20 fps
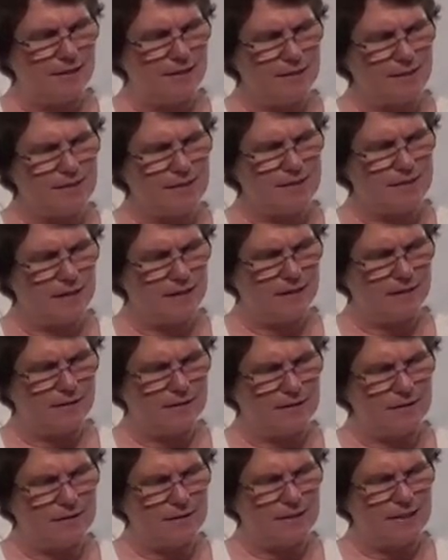in the
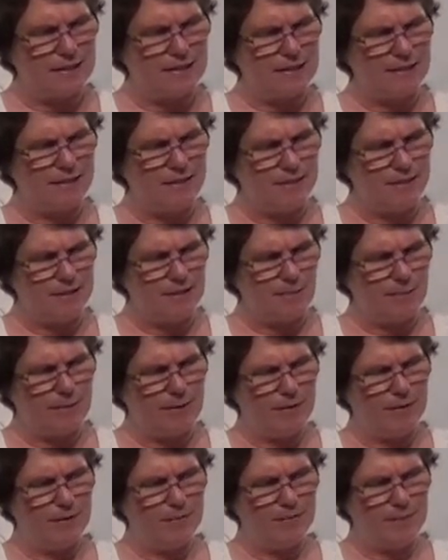silence, in deep
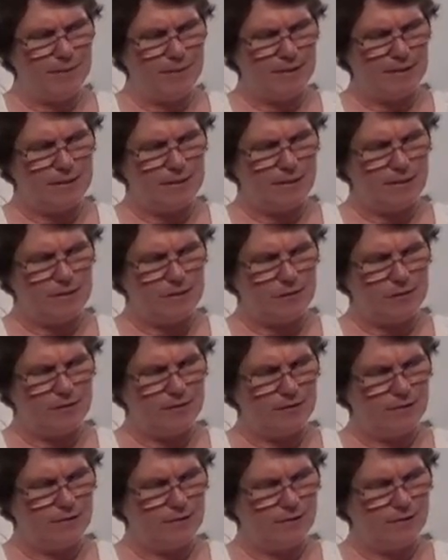meditation.